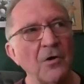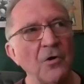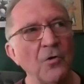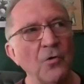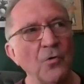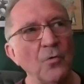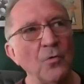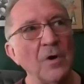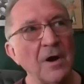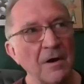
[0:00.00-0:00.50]

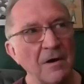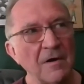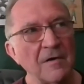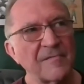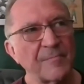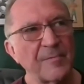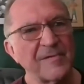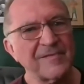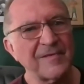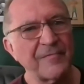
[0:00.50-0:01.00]
who
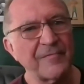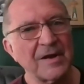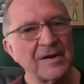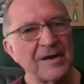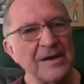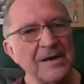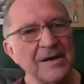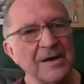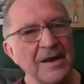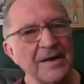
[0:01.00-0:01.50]

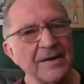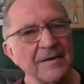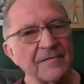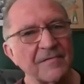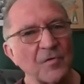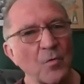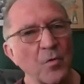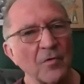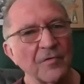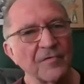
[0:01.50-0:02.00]
specifically
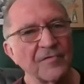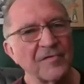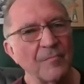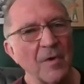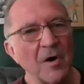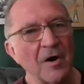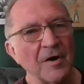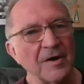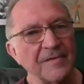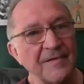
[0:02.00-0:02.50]
linked
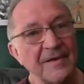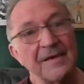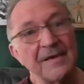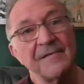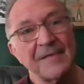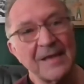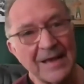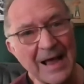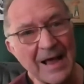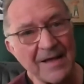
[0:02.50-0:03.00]
quantum
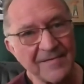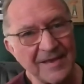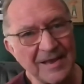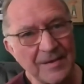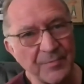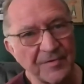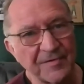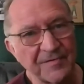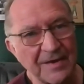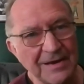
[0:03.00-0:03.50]
ideas as he
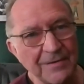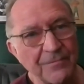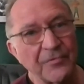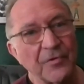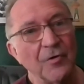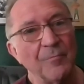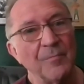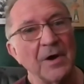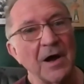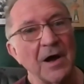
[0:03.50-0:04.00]
perceived
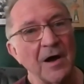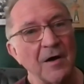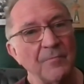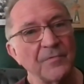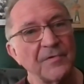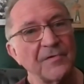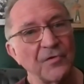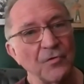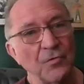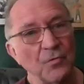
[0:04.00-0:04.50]

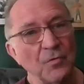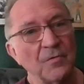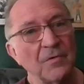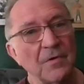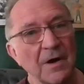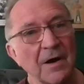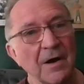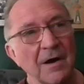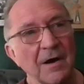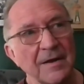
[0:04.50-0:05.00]
them to
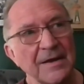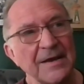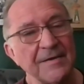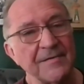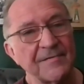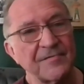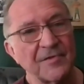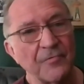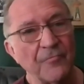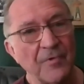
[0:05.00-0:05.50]

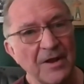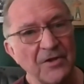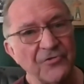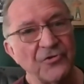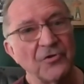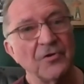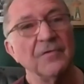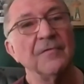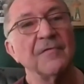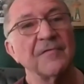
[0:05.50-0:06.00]
Eastern
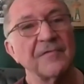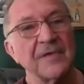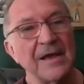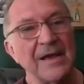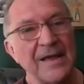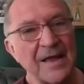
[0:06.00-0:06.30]
religions.